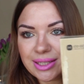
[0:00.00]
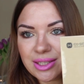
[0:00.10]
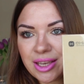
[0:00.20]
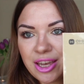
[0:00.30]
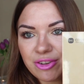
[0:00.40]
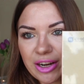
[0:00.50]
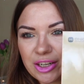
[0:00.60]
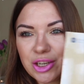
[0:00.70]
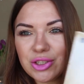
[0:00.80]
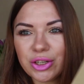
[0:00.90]
this
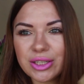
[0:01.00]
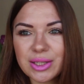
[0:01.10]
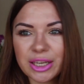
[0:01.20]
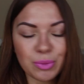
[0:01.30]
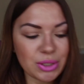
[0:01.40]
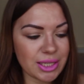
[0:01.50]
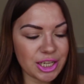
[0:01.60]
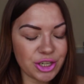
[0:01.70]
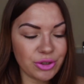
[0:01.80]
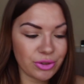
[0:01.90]
radio. So it was
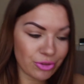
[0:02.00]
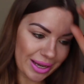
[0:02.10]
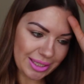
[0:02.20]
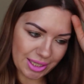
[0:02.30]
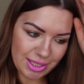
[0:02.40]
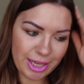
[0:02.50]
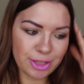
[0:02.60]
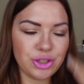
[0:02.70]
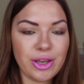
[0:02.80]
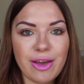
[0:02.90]
such a great
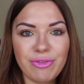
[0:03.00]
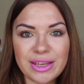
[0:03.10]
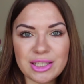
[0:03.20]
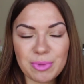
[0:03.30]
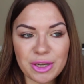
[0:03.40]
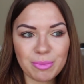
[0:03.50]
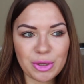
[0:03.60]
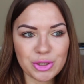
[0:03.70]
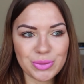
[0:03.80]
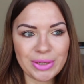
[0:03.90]
idea to have a speaker,
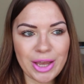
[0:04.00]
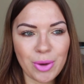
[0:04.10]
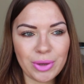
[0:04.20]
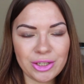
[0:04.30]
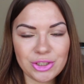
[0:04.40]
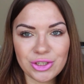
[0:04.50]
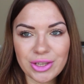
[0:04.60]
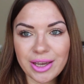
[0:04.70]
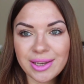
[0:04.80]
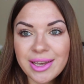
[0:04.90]
because we're now into
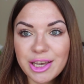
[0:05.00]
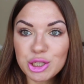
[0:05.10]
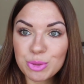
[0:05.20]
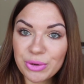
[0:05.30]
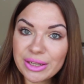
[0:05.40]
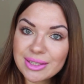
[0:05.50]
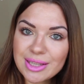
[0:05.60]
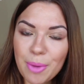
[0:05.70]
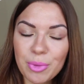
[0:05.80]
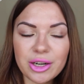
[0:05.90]
the spring and
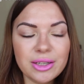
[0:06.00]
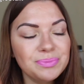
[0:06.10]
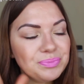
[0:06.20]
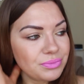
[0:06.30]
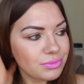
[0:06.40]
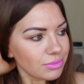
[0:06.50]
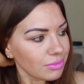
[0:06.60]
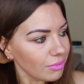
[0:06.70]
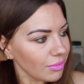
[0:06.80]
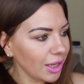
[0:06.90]
summer,
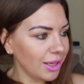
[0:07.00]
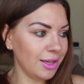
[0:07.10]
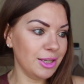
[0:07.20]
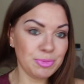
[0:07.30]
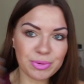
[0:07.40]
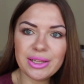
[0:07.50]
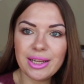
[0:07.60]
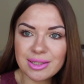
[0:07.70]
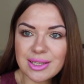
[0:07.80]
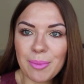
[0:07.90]

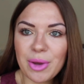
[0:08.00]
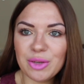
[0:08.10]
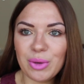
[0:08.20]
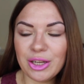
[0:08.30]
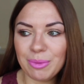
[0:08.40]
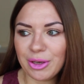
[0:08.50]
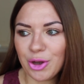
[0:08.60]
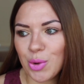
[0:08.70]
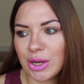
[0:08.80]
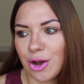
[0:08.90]
and we're going to be
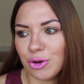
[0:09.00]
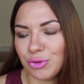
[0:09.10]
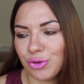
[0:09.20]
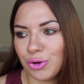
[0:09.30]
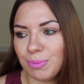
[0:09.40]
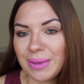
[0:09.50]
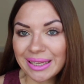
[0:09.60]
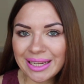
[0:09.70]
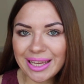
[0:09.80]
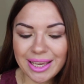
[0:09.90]
going out for
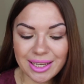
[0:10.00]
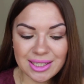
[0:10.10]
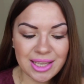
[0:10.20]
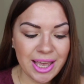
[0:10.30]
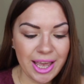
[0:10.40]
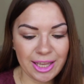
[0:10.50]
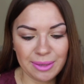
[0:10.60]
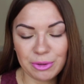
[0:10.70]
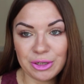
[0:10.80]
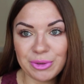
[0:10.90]
picnics,
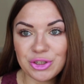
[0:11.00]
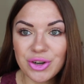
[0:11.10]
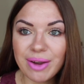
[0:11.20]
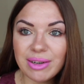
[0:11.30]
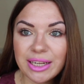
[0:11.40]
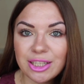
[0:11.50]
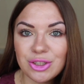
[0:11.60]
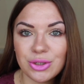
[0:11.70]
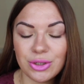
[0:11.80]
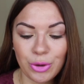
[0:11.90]
and I'm going to be
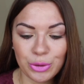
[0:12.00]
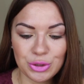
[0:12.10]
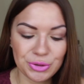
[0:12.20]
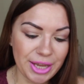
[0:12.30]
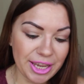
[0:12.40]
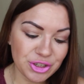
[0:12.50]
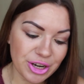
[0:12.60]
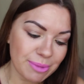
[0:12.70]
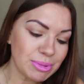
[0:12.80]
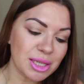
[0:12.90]
traveling to going to day
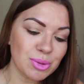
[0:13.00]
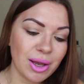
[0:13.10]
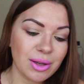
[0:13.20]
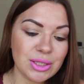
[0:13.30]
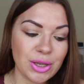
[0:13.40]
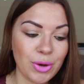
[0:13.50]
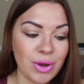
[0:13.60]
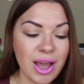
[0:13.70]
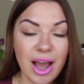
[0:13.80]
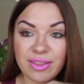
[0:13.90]
trips as well.
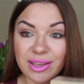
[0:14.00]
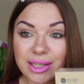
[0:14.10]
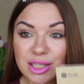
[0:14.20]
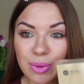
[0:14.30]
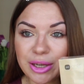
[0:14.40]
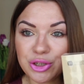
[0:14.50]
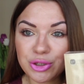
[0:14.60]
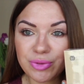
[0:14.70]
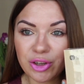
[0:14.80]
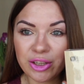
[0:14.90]
So I think it's quite
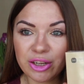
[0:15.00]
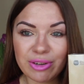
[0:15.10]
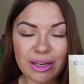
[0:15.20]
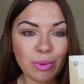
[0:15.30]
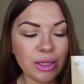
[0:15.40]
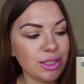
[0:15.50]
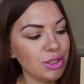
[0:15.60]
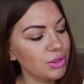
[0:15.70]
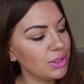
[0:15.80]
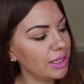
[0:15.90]
useful, and I really wanted
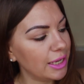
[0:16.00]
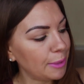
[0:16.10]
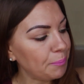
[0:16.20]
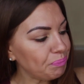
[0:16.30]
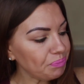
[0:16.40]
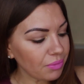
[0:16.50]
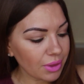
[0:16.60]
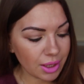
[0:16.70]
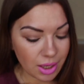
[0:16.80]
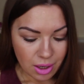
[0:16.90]
to see
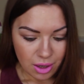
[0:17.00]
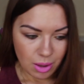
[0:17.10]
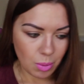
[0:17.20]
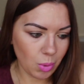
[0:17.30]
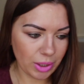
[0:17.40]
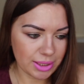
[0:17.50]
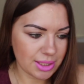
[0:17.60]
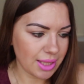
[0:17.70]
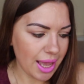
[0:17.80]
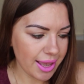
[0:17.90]
what
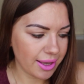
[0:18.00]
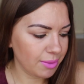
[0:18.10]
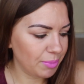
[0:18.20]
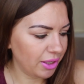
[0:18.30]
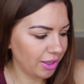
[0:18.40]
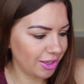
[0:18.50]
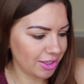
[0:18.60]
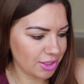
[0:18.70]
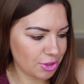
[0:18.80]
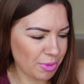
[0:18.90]
it's like,
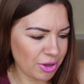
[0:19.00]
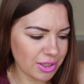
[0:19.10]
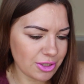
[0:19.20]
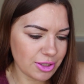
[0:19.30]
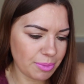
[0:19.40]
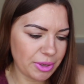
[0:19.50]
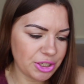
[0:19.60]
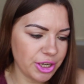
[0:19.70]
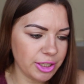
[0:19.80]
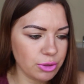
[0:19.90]
because to be honest, on the
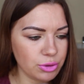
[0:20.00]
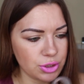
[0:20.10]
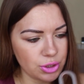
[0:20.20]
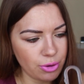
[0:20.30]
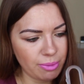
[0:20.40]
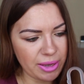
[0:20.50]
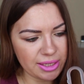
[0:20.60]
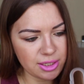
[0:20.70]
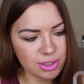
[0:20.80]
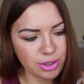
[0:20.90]
picture it looked so
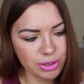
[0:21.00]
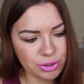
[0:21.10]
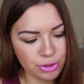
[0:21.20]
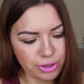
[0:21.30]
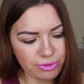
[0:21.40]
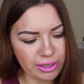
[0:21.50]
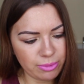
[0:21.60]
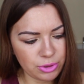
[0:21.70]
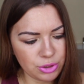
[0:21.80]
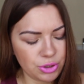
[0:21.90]
amazing, so I thought I
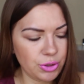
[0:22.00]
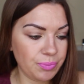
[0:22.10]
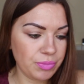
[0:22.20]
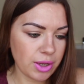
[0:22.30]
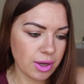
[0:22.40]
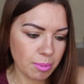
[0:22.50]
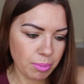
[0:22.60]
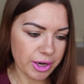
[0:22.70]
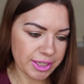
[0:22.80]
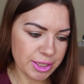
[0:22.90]
really want to
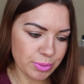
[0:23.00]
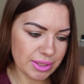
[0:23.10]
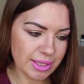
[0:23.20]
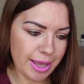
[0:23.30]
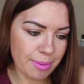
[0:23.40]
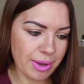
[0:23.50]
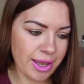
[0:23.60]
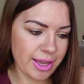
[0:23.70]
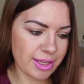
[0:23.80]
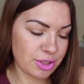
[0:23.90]
partner with them
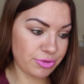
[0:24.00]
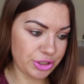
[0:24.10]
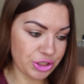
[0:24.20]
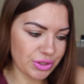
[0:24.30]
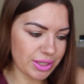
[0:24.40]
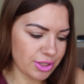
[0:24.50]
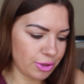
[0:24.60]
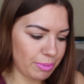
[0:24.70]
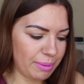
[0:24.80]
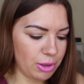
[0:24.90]
and feature this
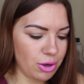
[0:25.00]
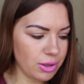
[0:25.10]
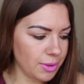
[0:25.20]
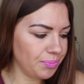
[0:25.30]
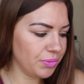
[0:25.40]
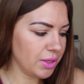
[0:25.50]
on my blog.